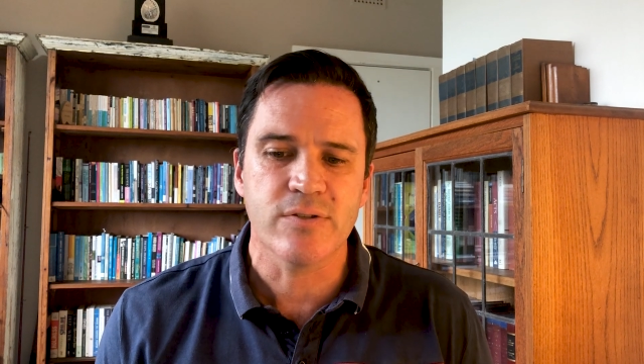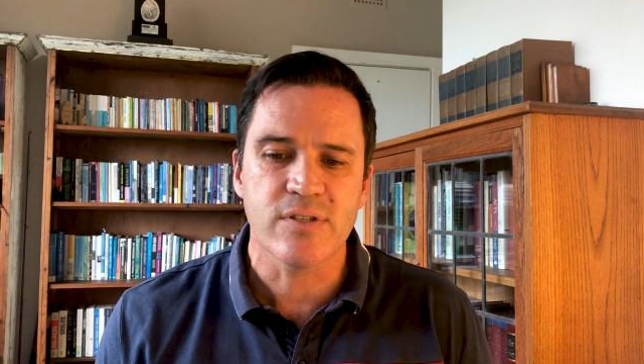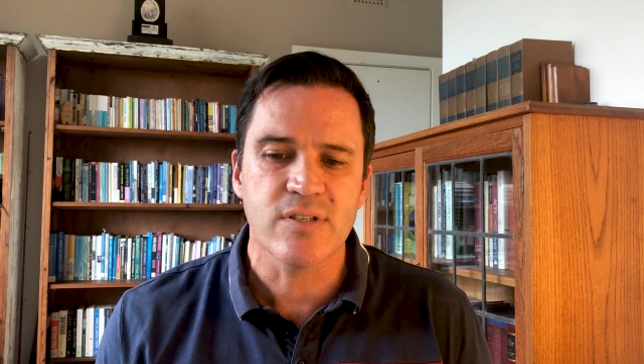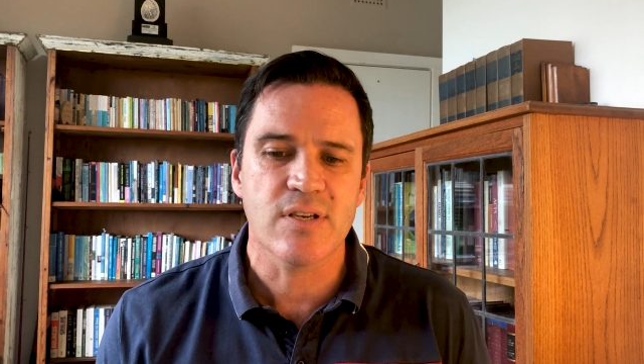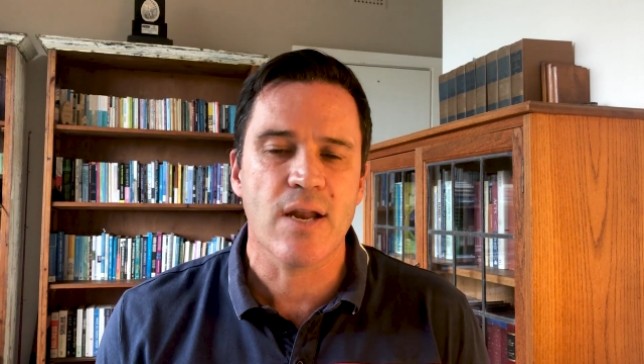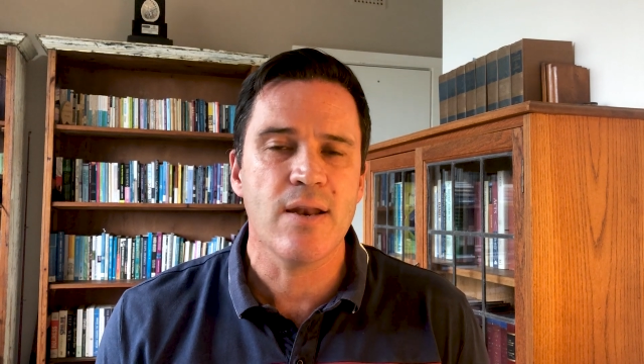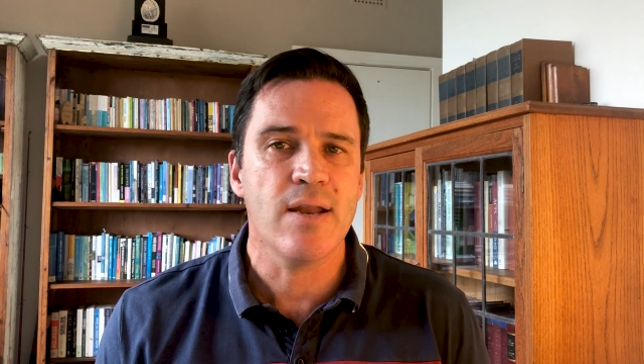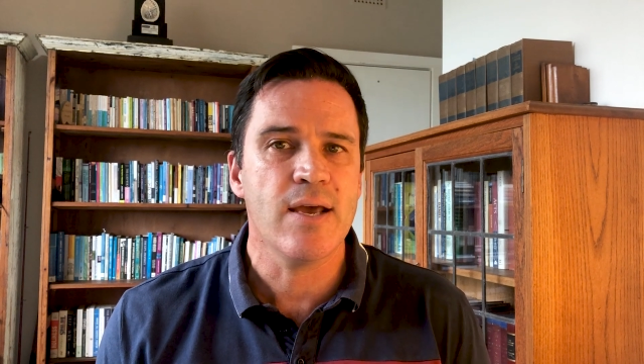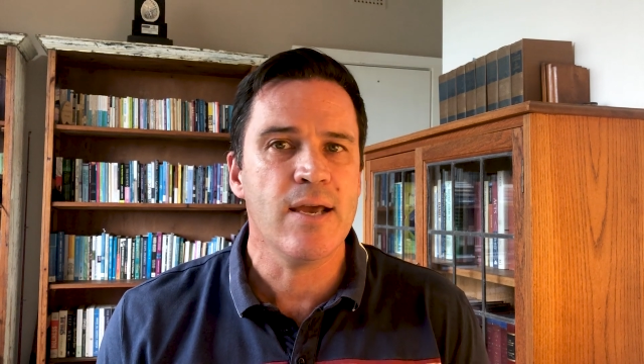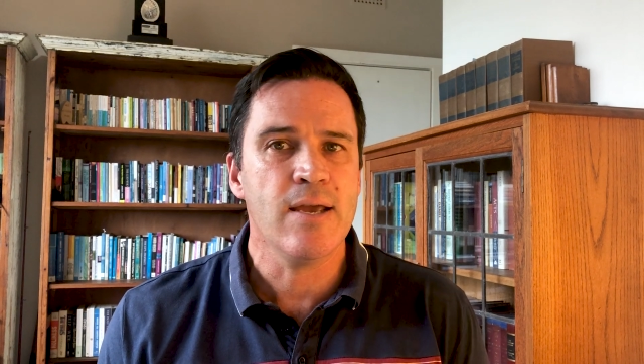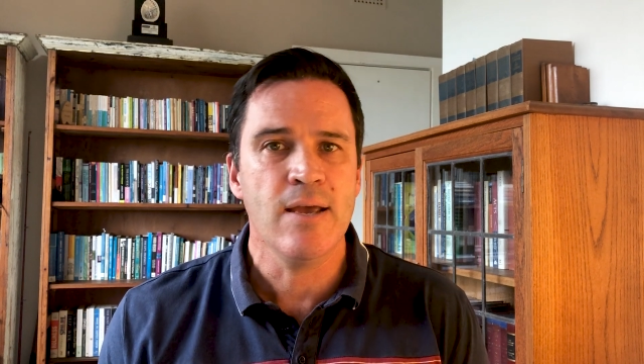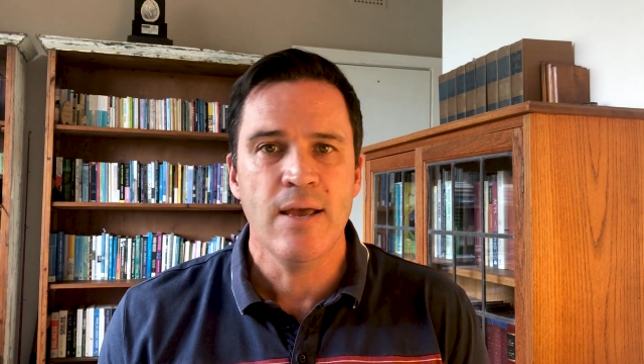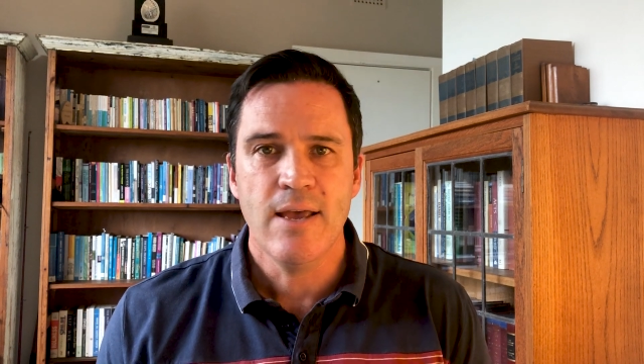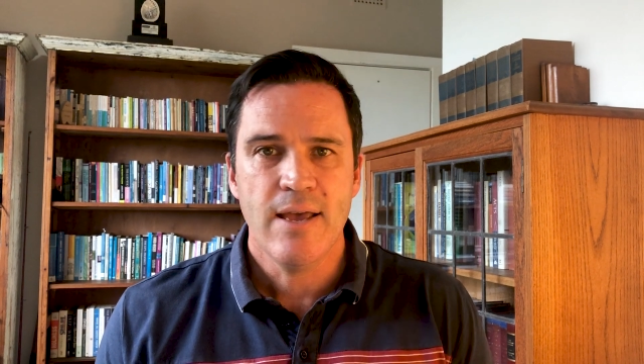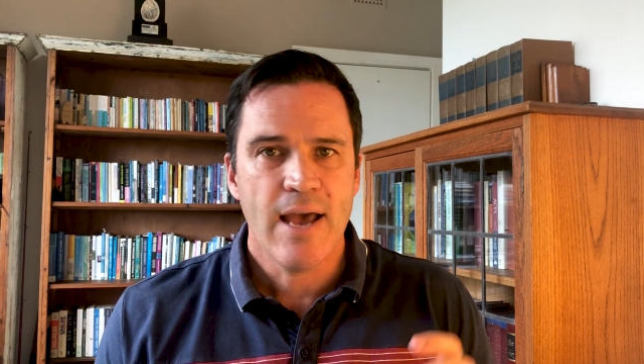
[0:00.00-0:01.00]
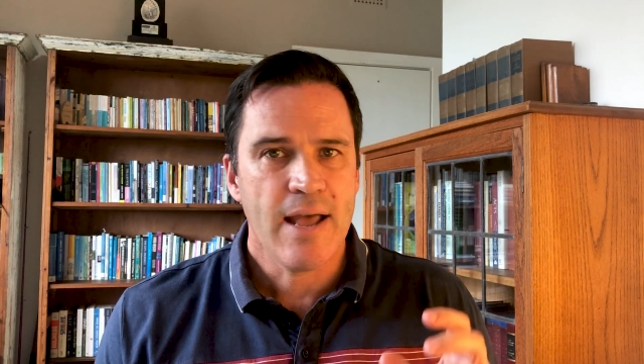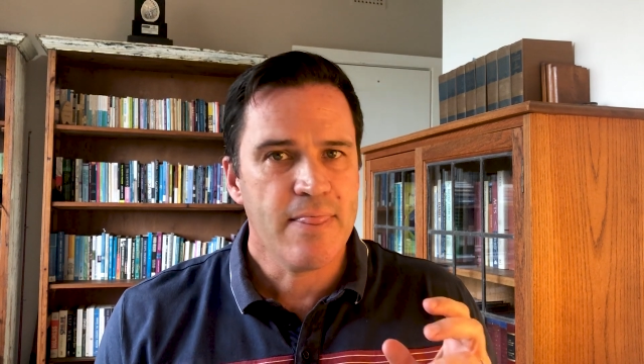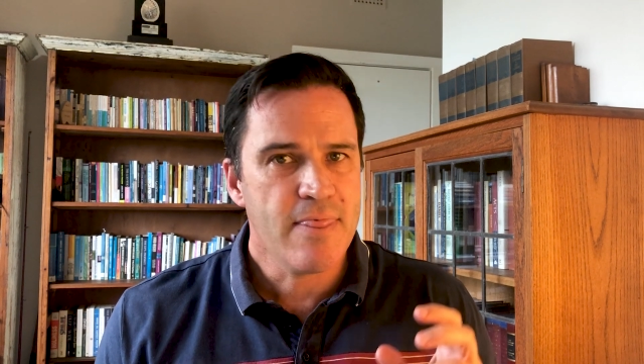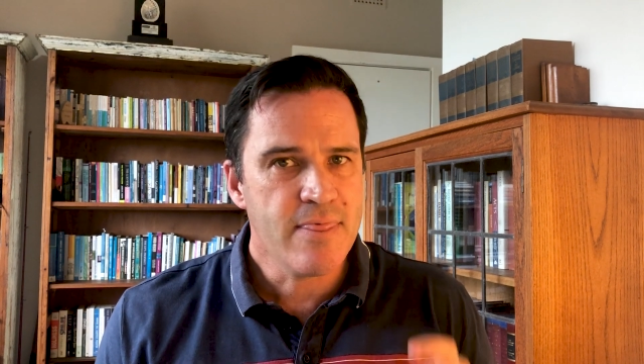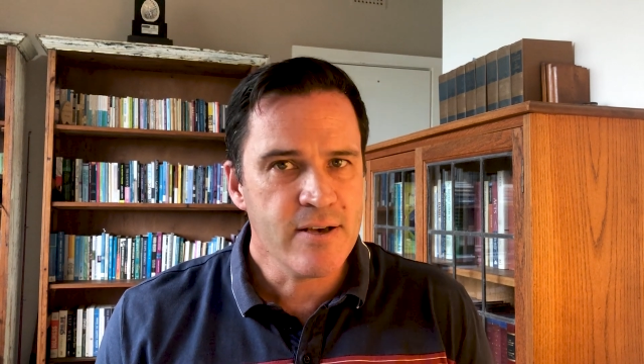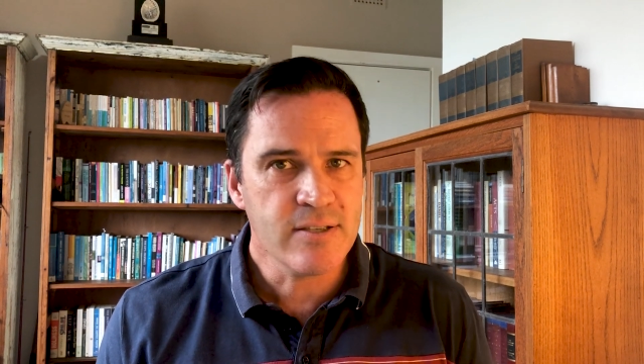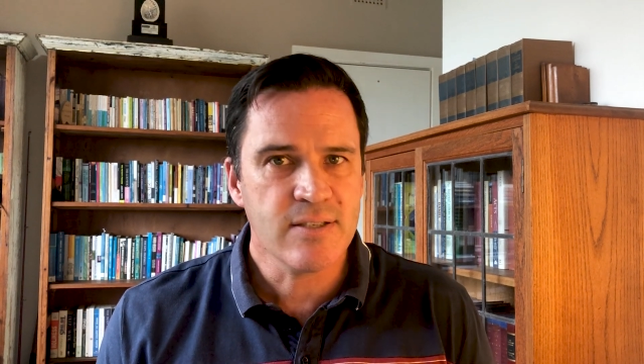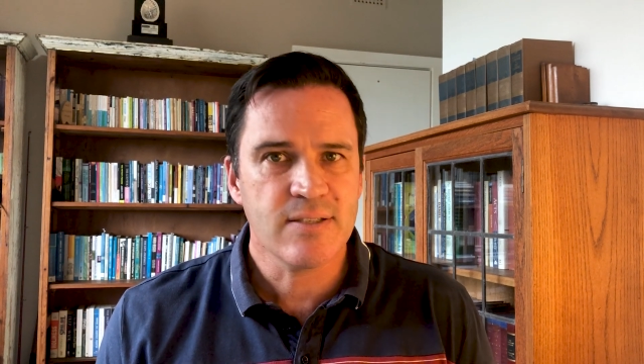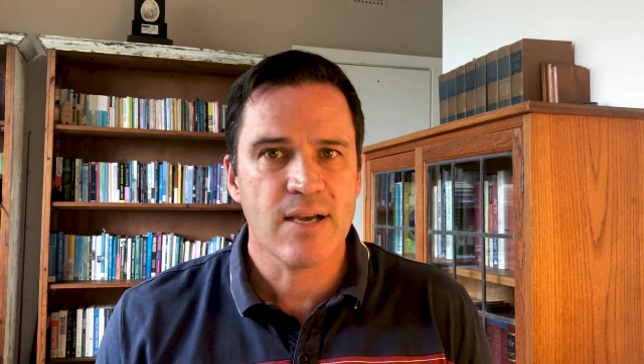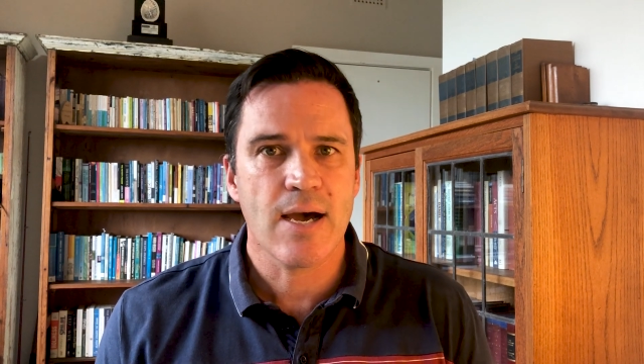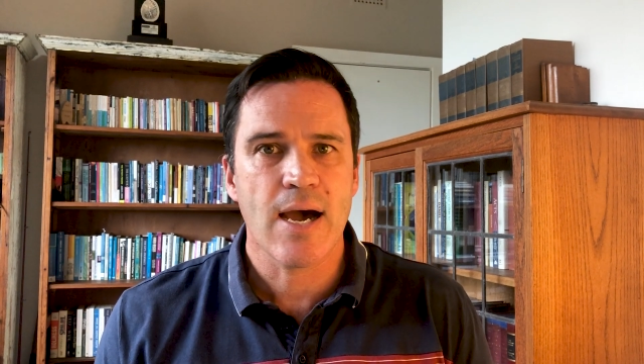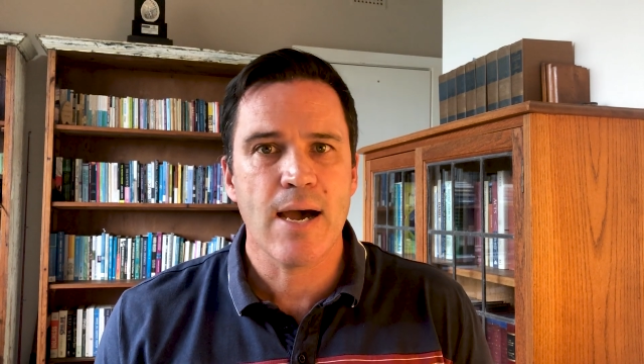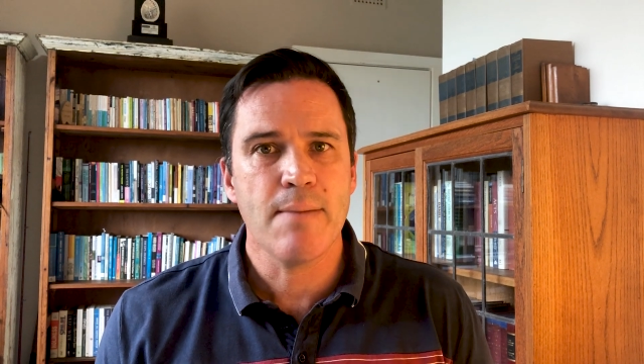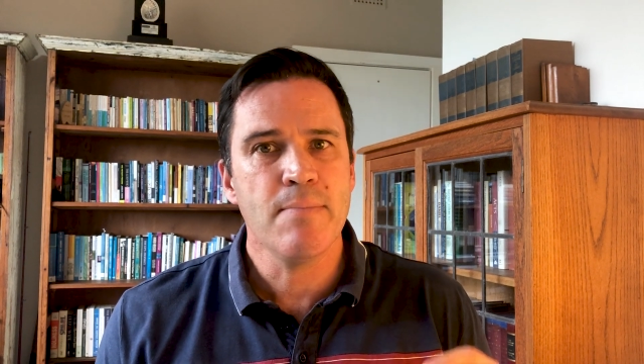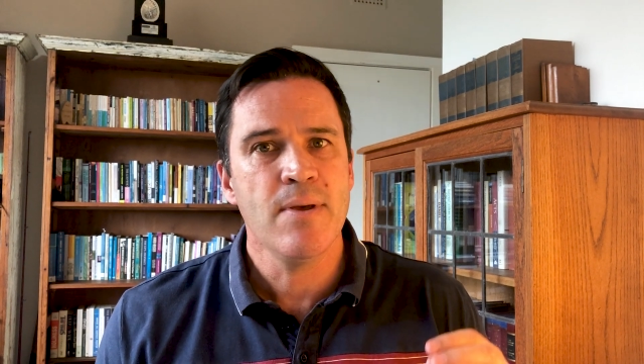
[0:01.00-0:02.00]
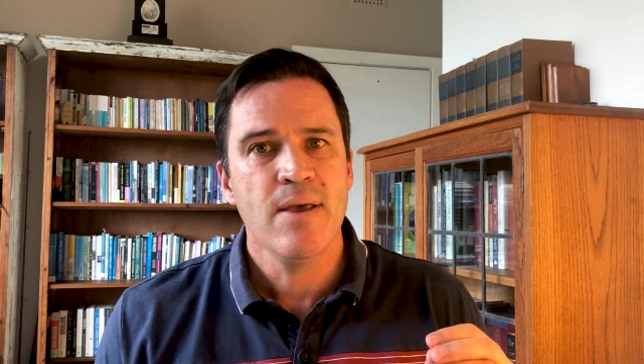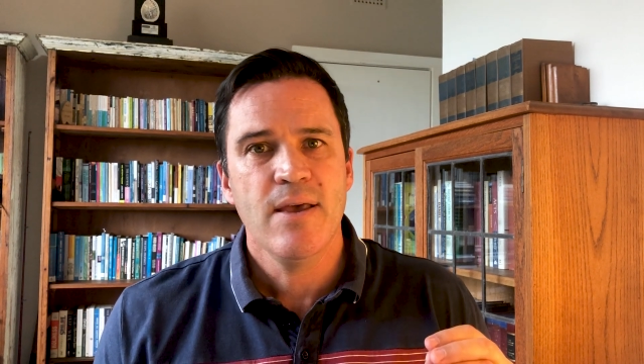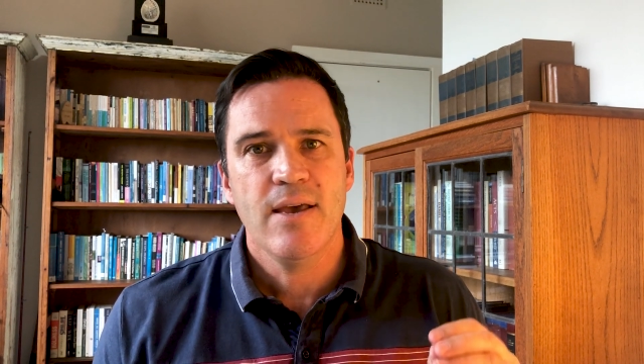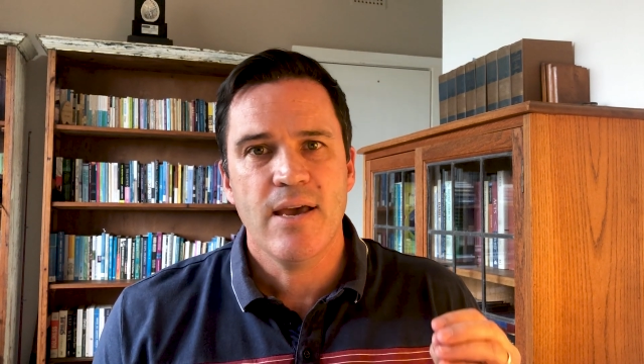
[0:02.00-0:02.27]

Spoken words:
Sunday at this time